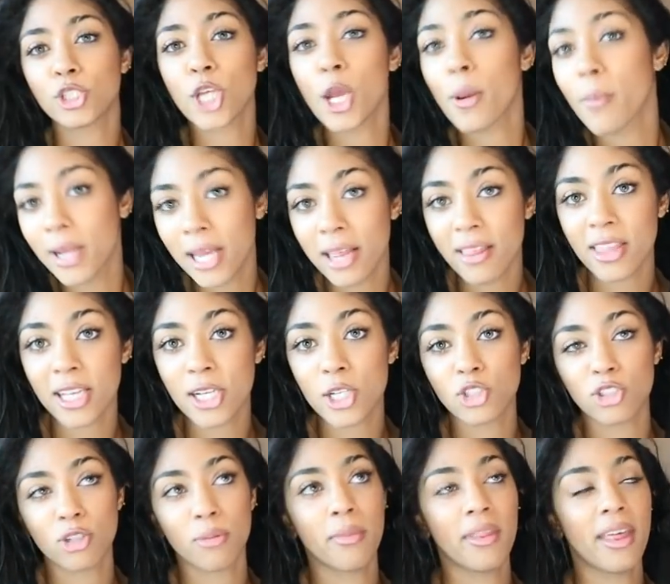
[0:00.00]
so many
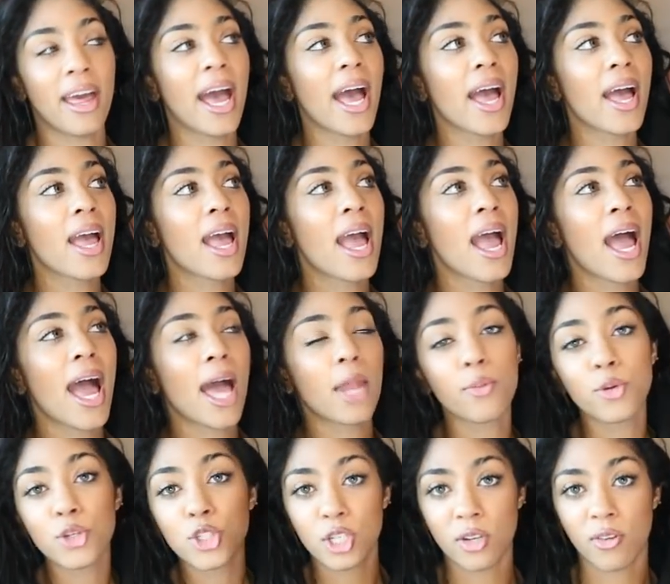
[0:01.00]
things from there
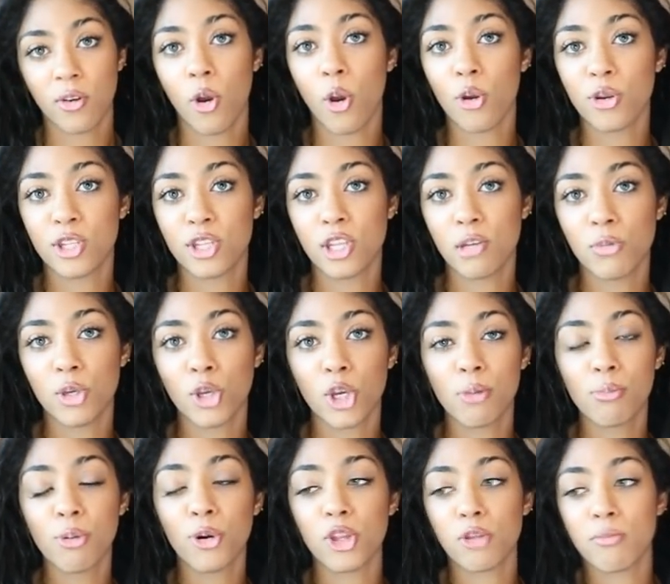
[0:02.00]
and once you've ordered them you
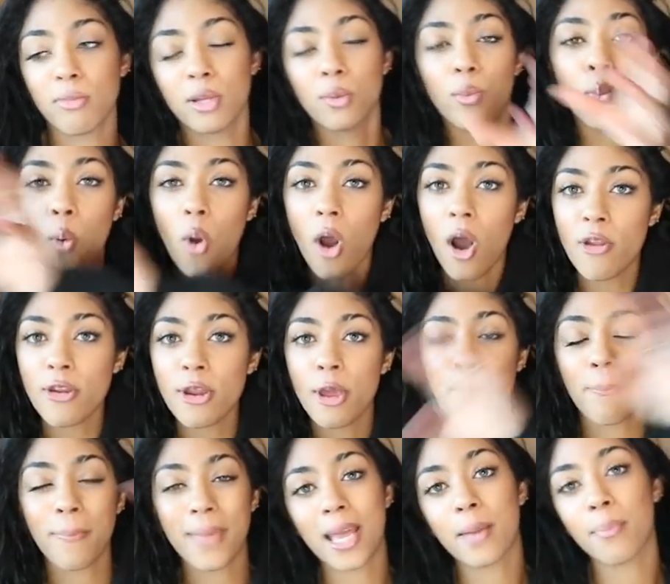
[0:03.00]
can put them in one
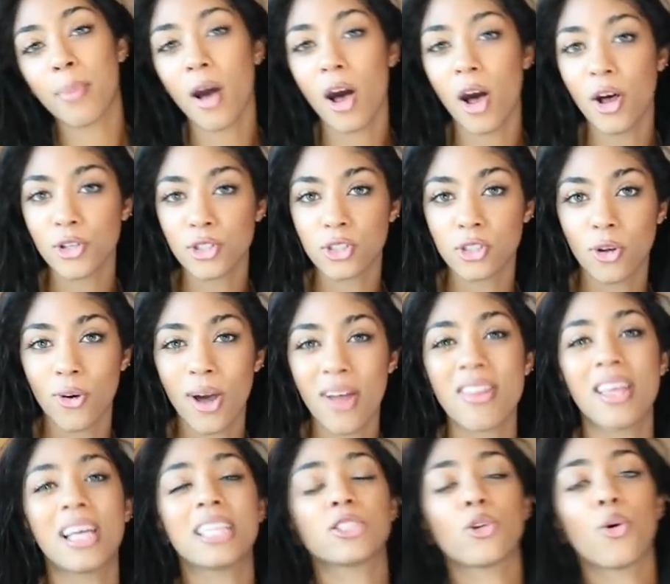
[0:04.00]
big parcel
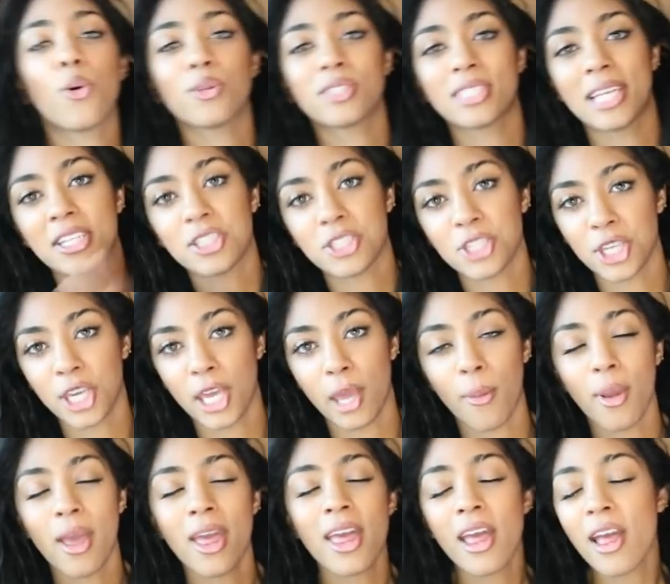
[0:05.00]
and that's all sent to
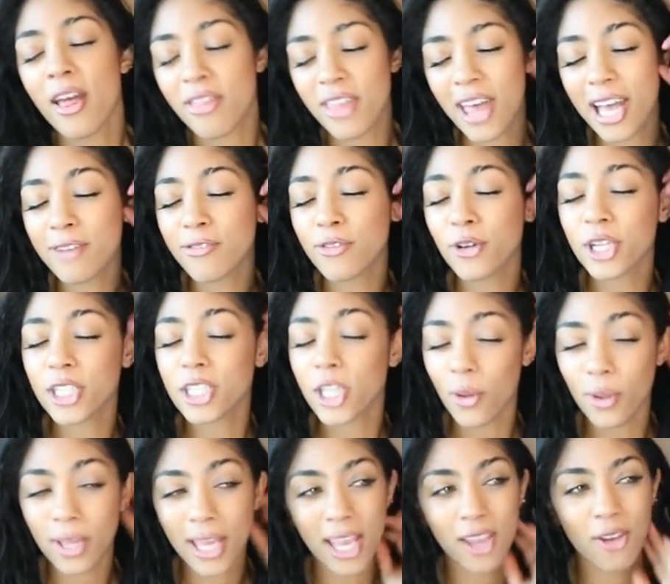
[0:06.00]
you. Therefore you
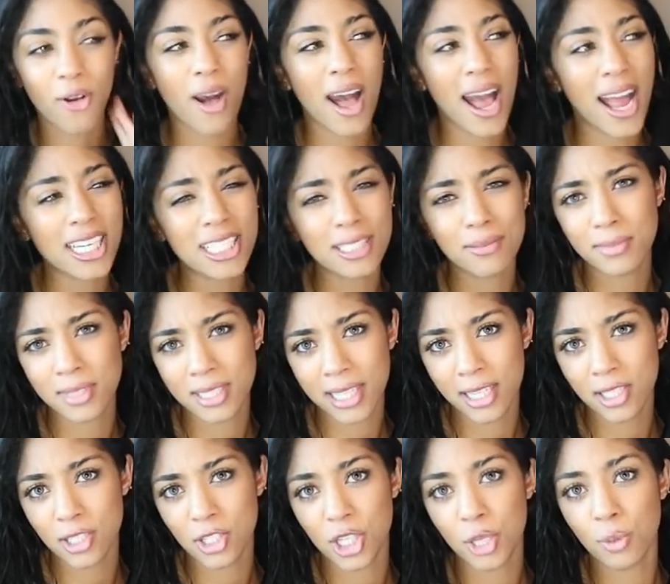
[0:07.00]
don't get your items
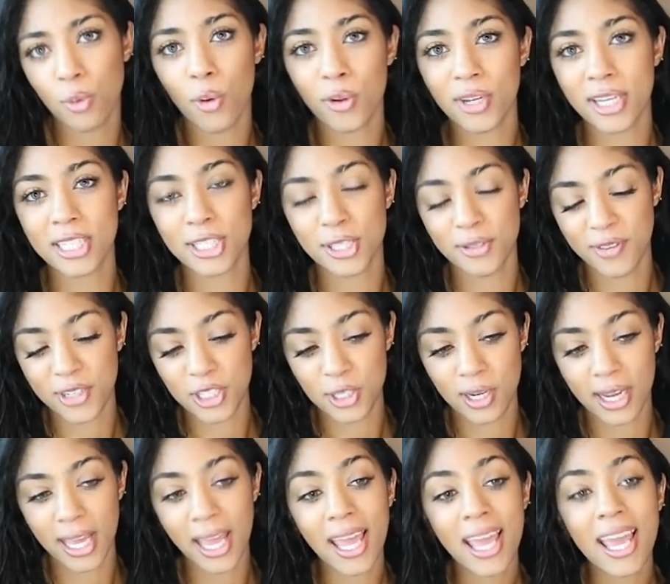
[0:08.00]
sent to you all
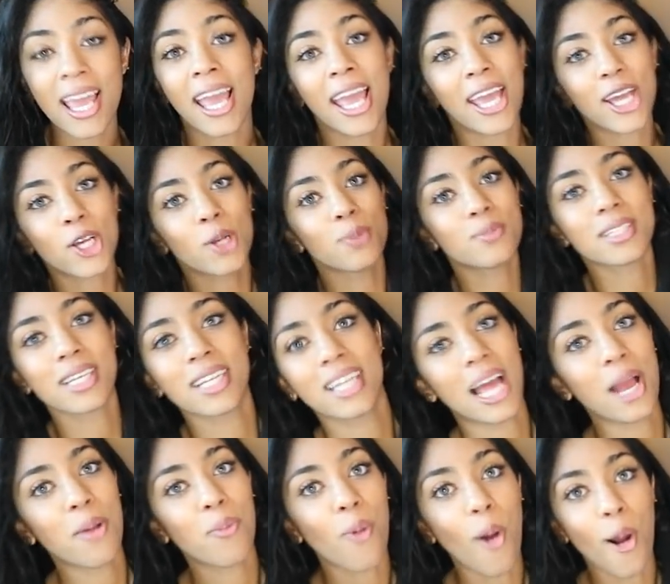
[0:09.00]
individually. It comes in
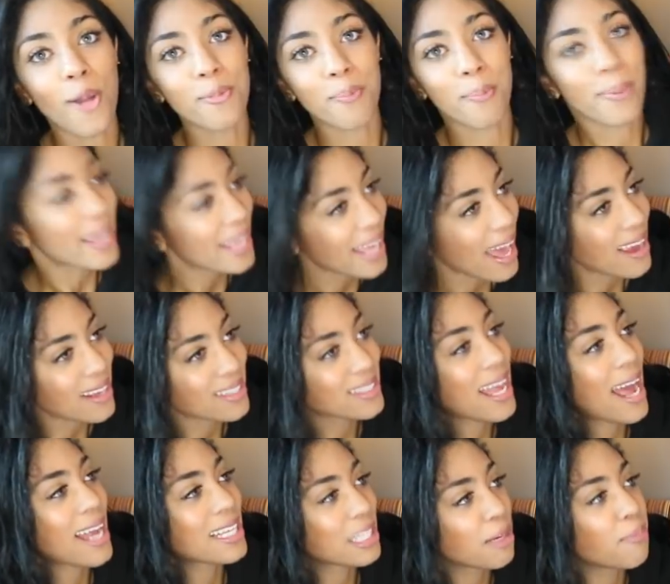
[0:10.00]
like one big
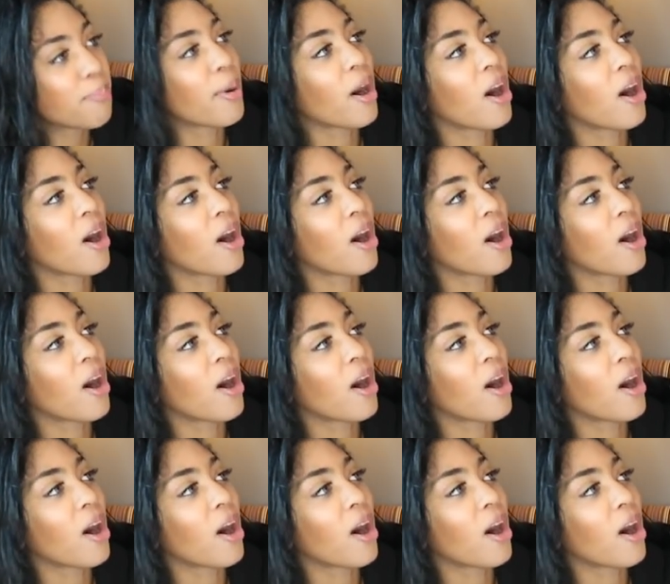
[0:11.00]
exciting